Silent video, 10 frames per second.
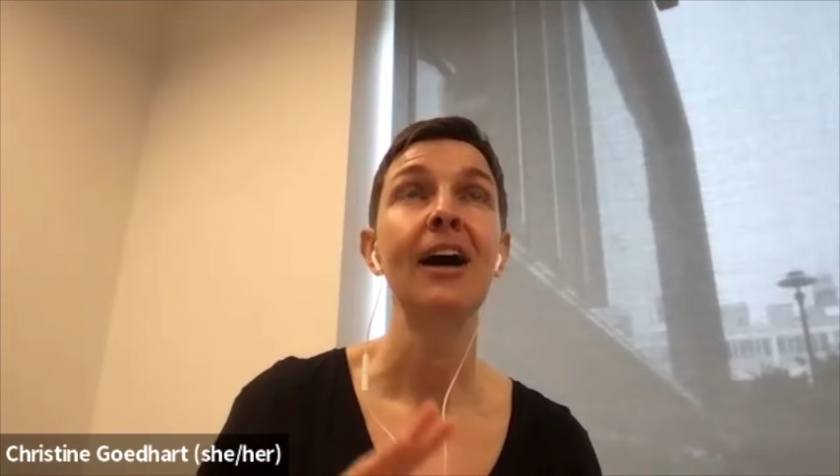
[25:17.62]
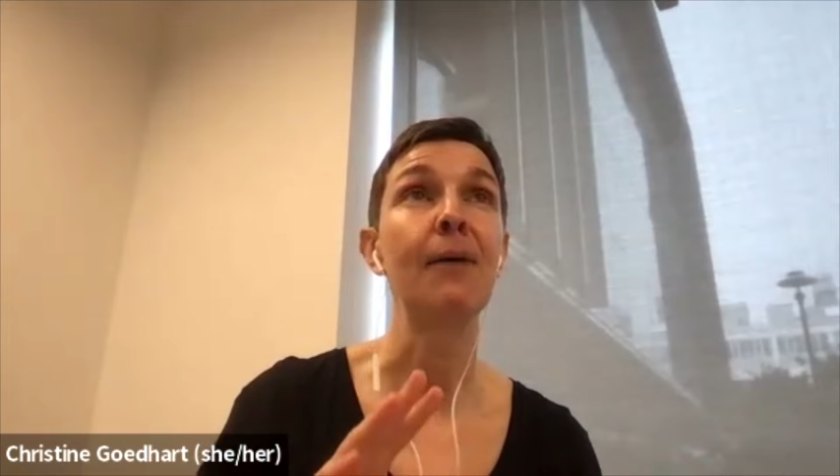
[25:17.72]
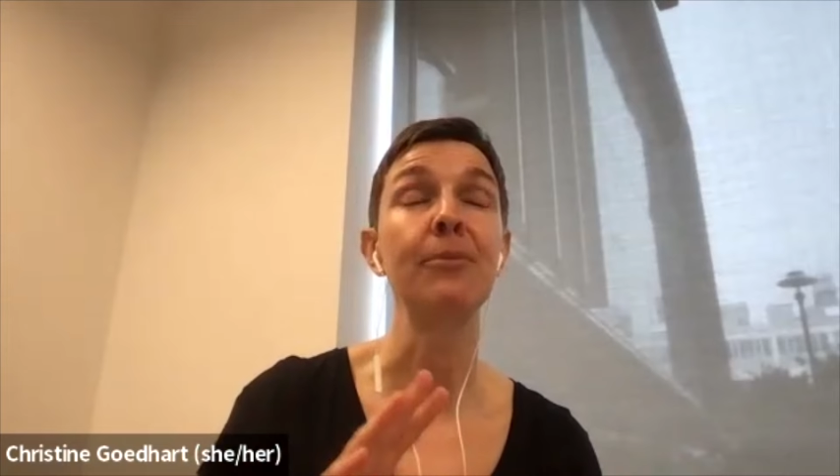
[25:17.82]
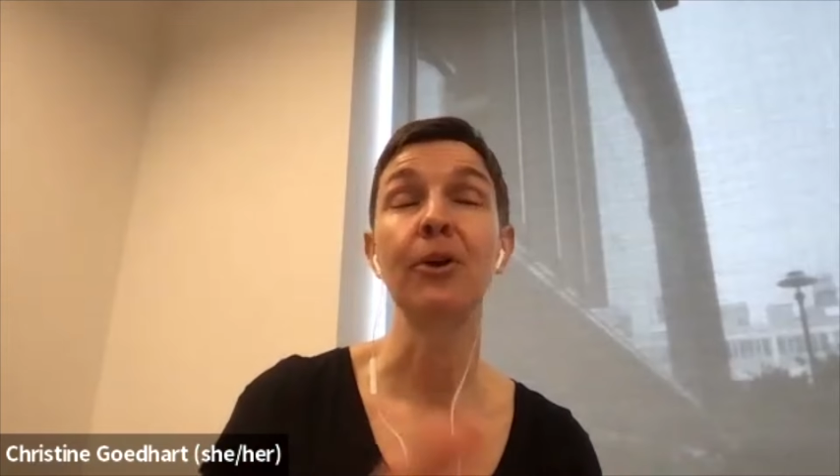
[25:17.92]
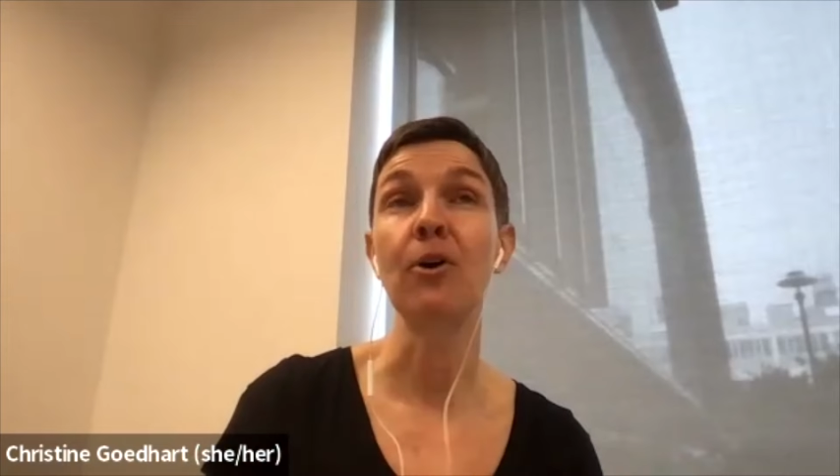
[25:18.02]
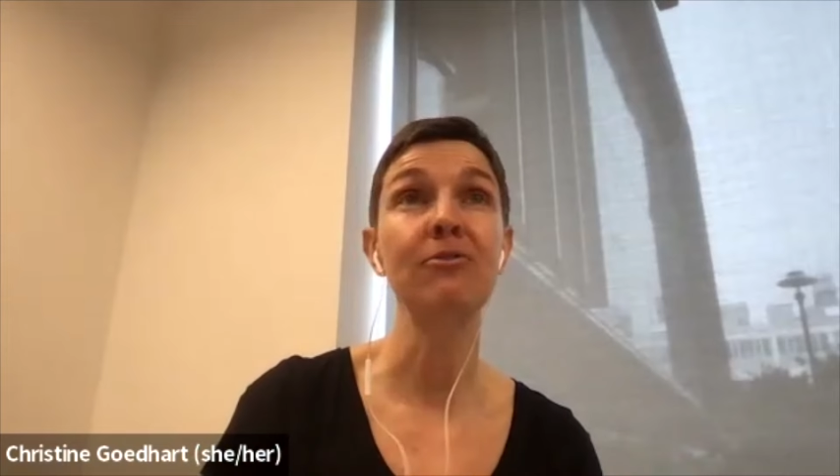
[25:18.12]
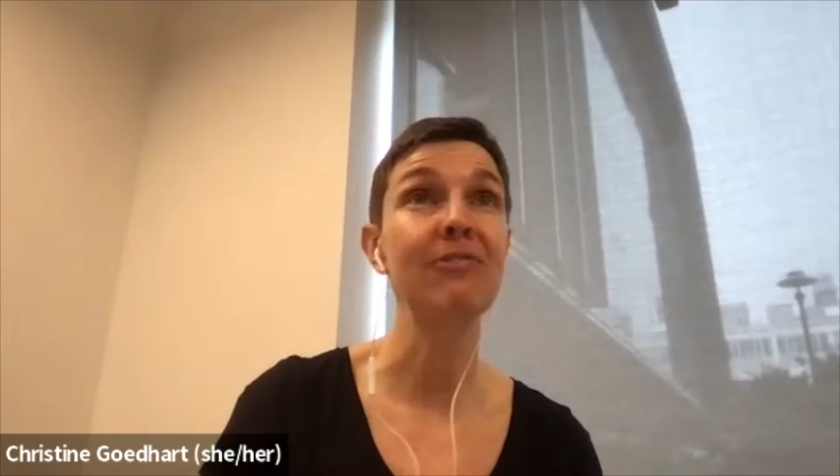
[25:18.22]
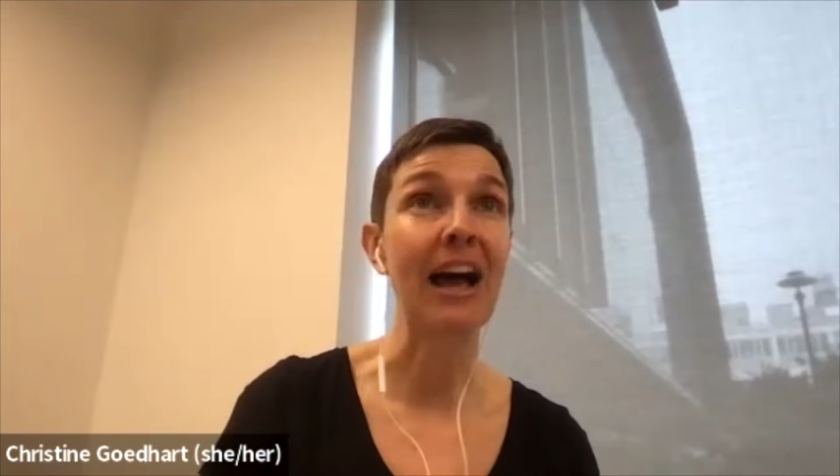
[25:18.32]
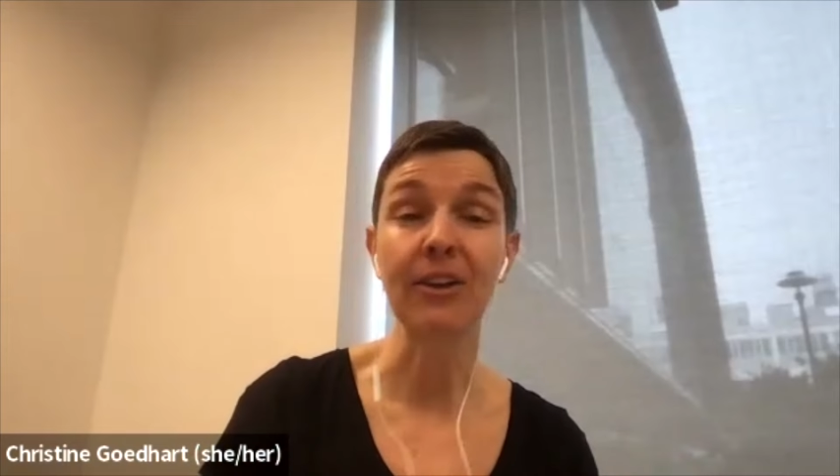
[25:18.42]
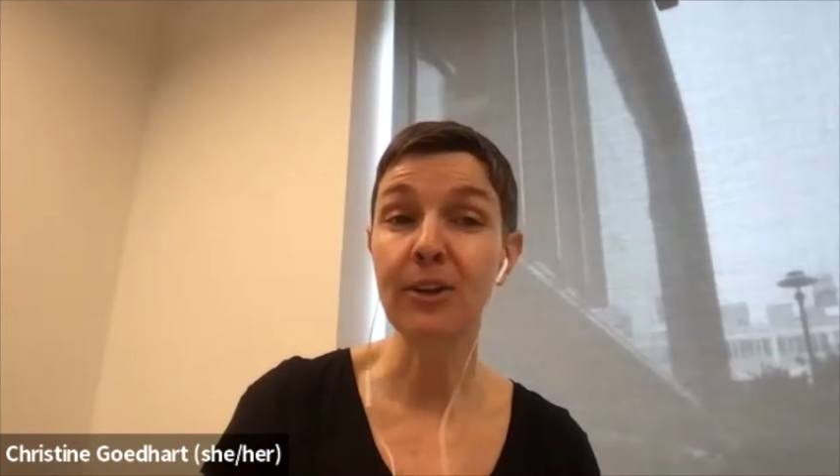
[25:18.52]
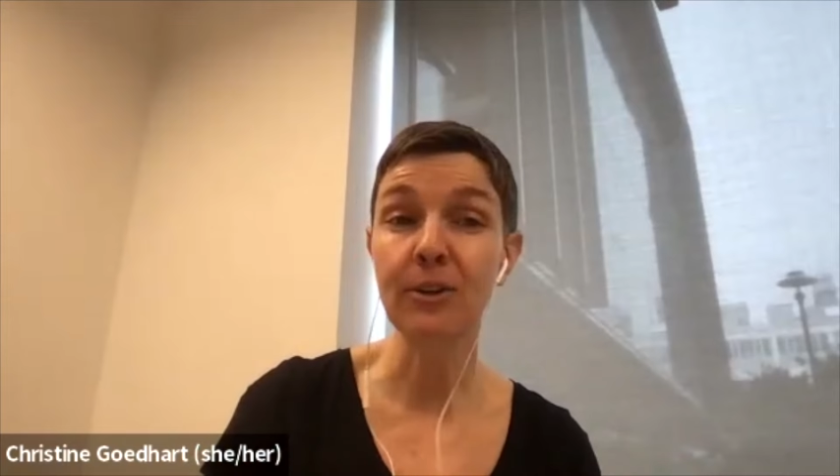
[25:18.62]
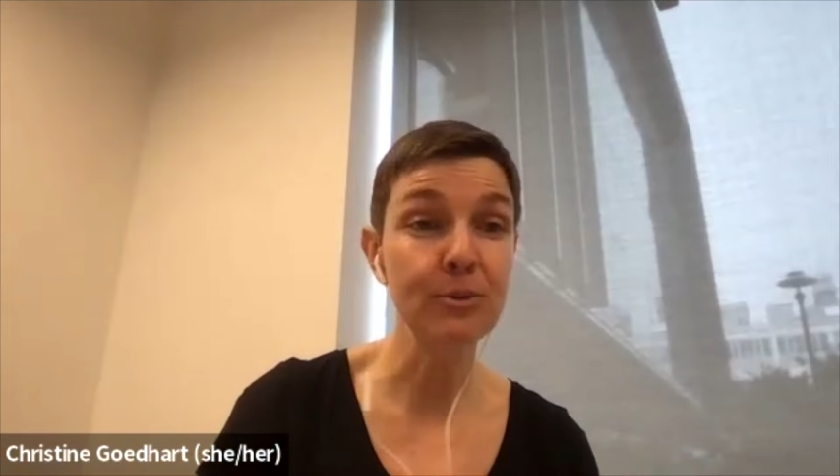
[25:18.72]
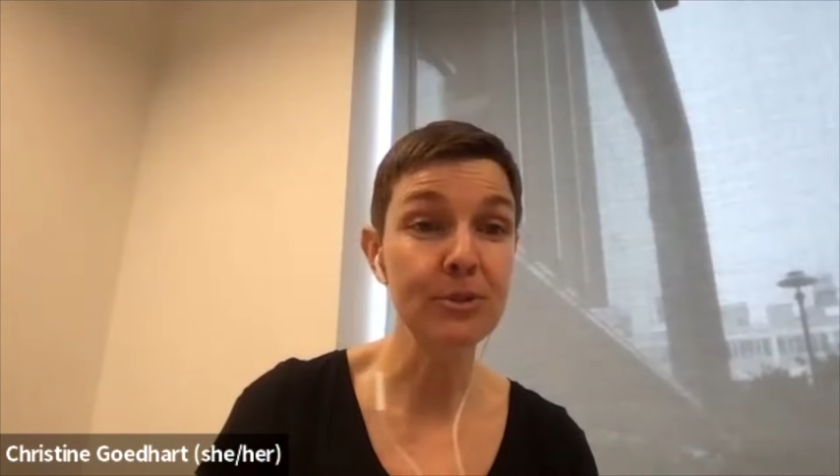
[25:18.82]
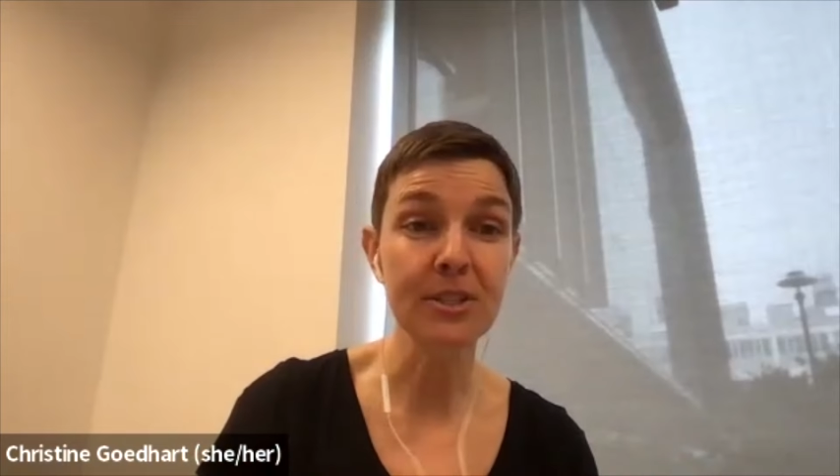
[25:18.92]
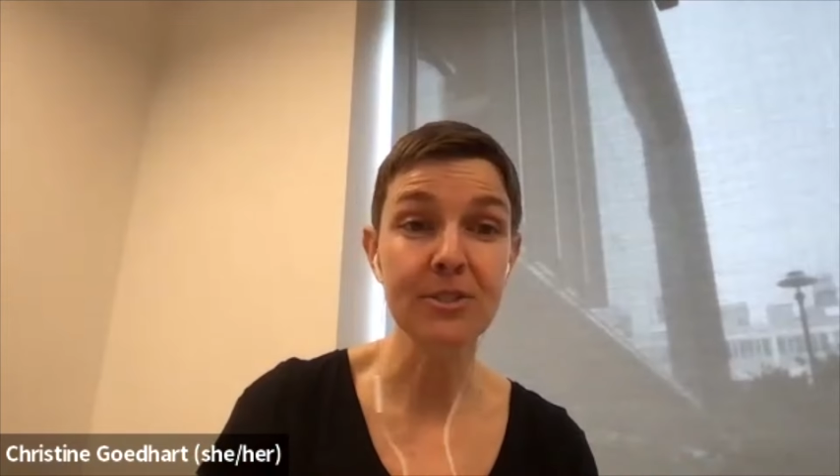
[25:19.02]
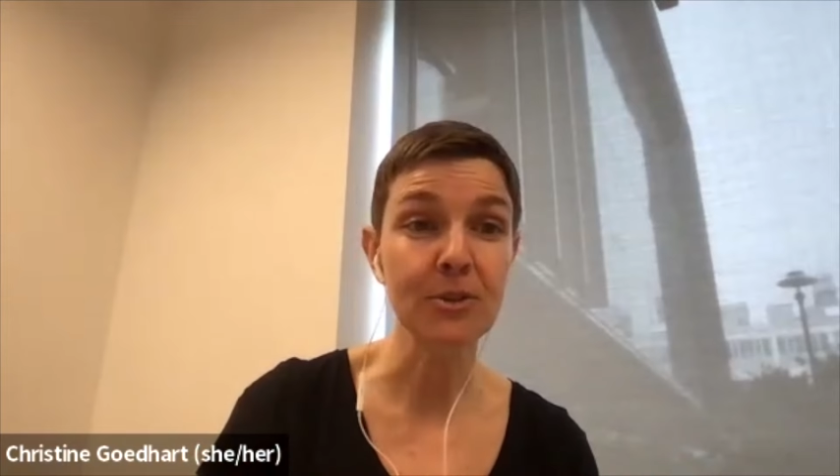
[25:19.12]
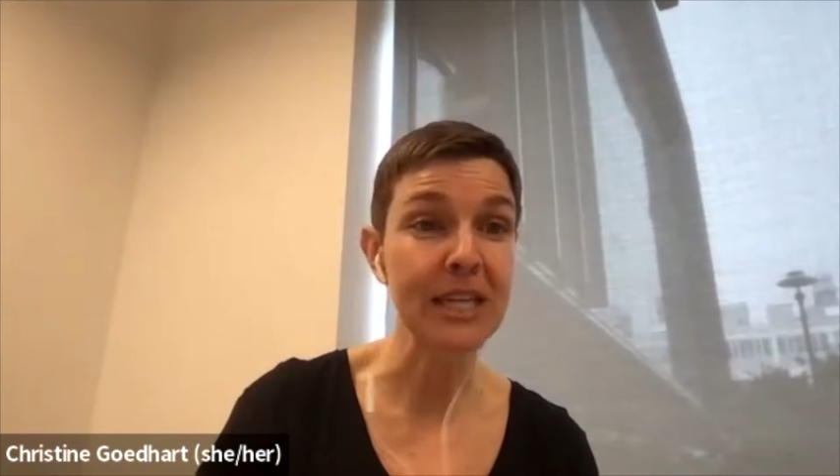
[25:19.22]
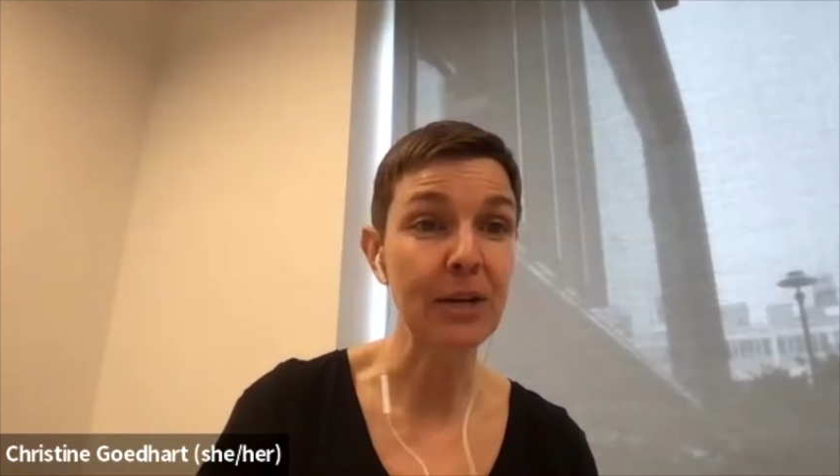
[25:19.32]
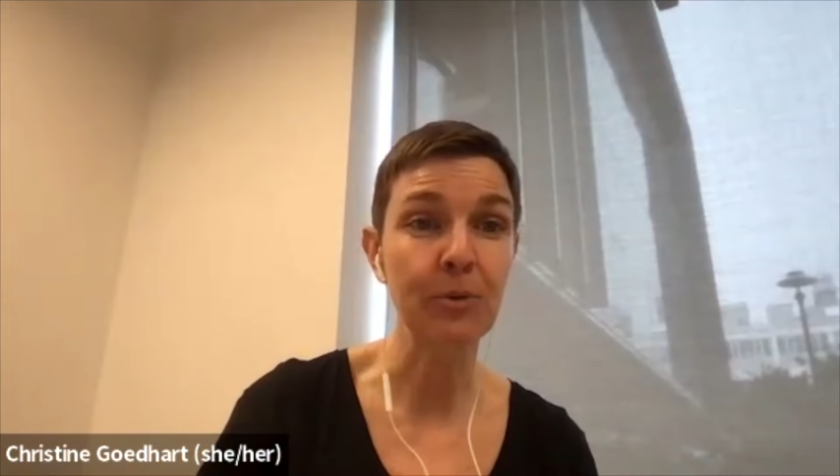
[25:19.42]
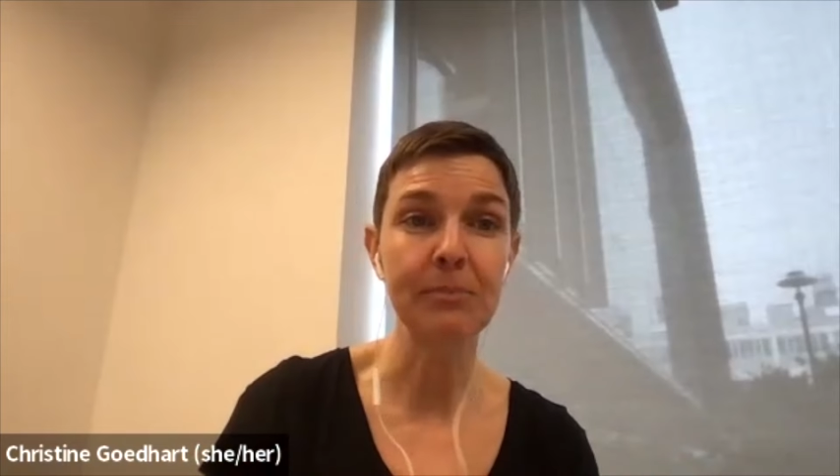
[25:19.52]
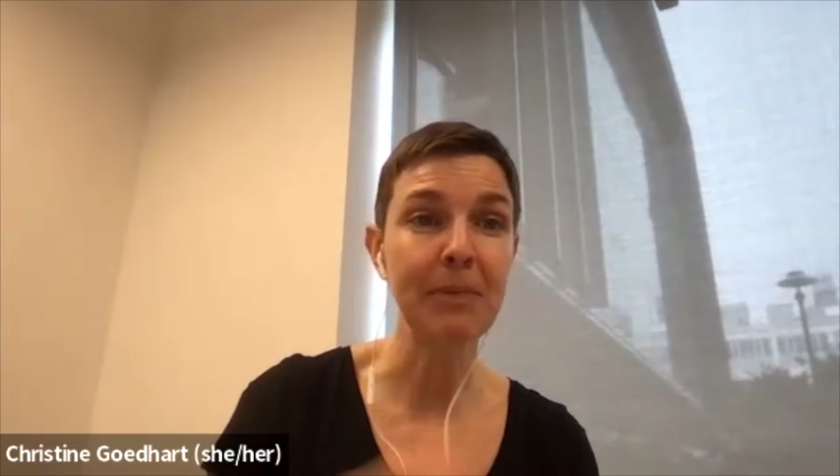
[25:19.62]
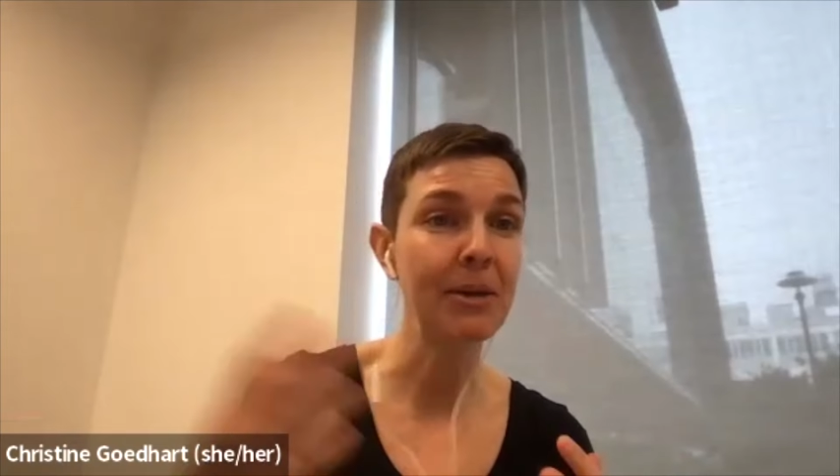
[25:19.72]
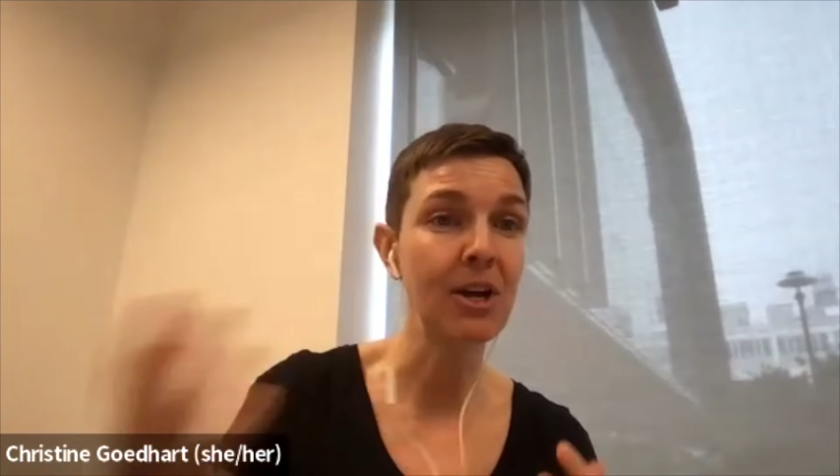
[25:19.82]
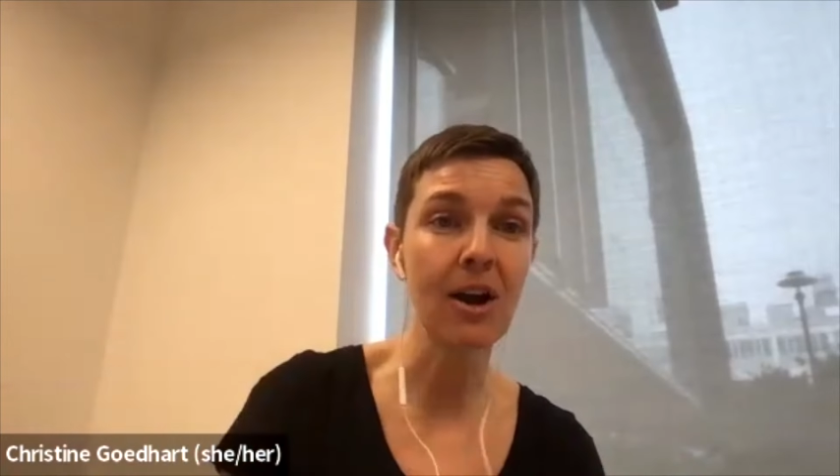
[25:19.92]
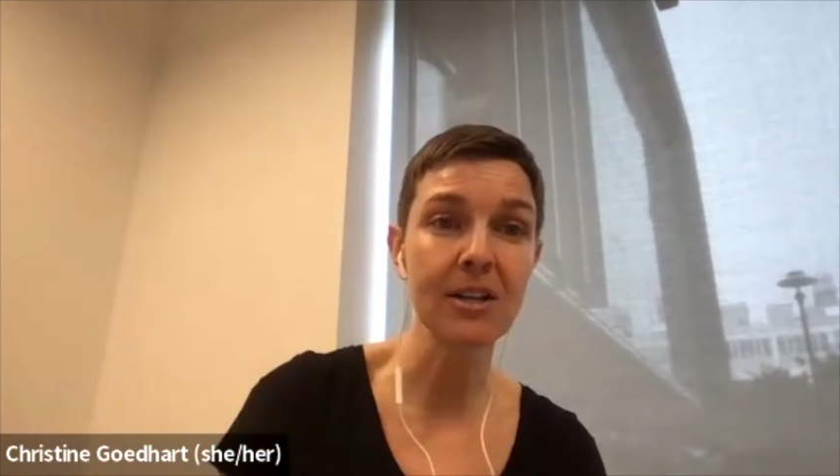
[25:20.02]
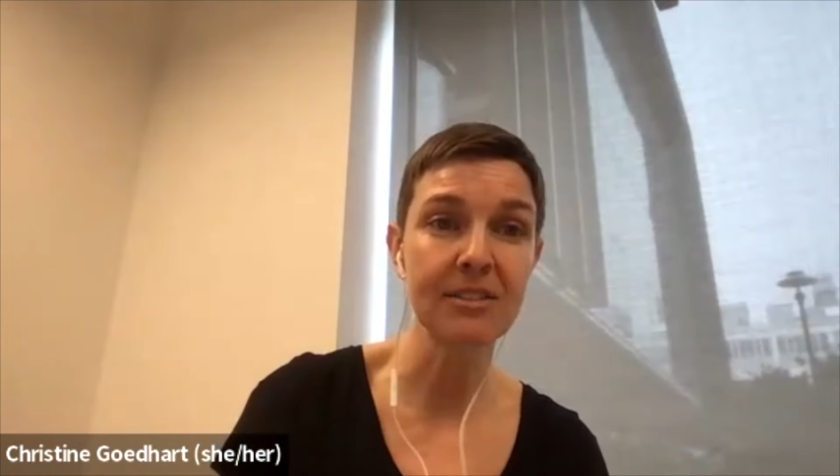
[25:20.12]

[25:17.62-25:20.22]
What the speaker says: their own values associated with maybe cost